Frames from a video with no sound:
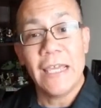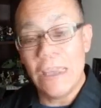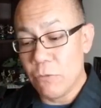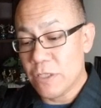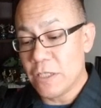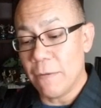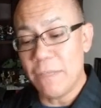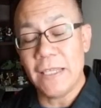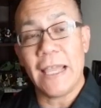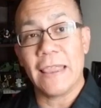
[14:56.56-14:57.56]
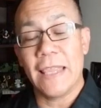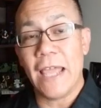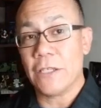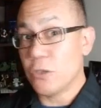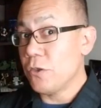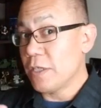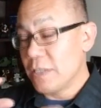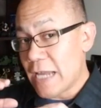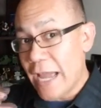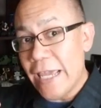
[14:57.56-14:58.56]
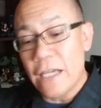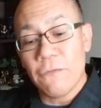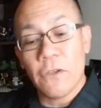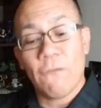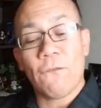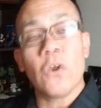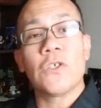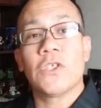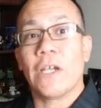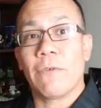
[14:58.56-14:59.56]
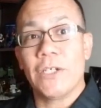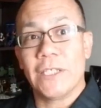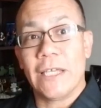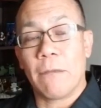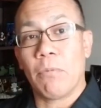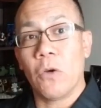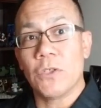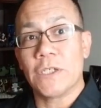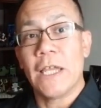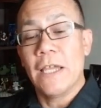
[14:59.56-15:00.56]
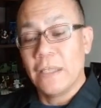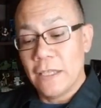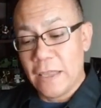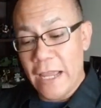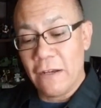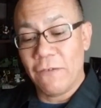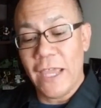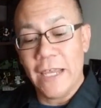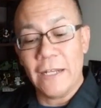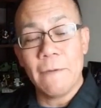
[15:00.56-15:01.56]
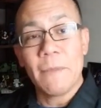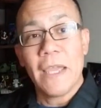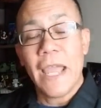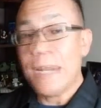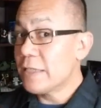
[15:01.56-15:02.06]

It was something that led to the dying of the first generation that approached the land of Canaan, and